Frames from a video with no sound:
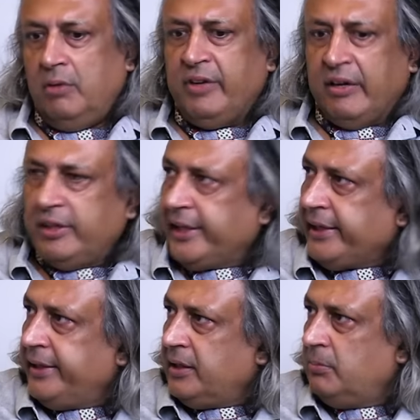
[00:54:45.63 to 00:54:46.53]
We have a
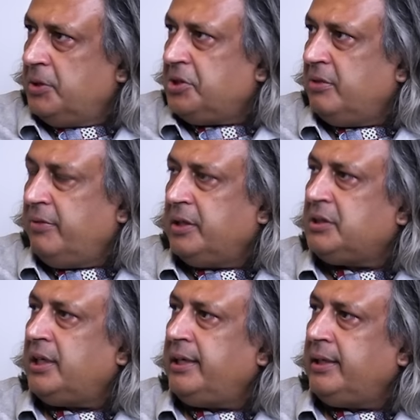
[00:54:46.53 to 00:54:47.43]
technical mission. We are
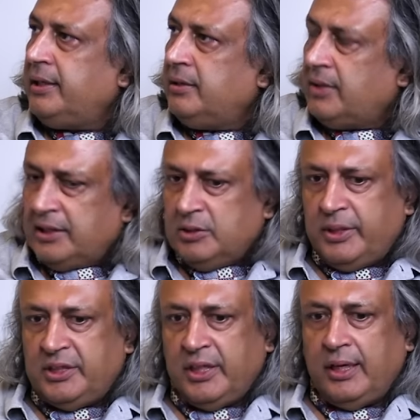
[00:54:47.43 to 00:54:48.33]
sending in, that is
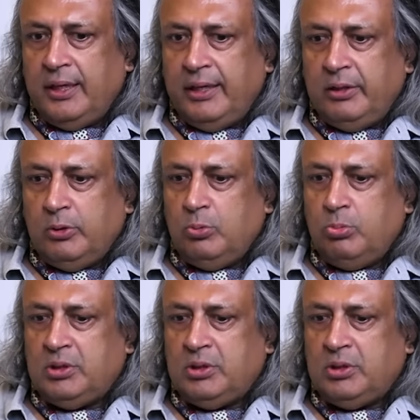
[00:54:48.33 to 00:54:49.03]
basically to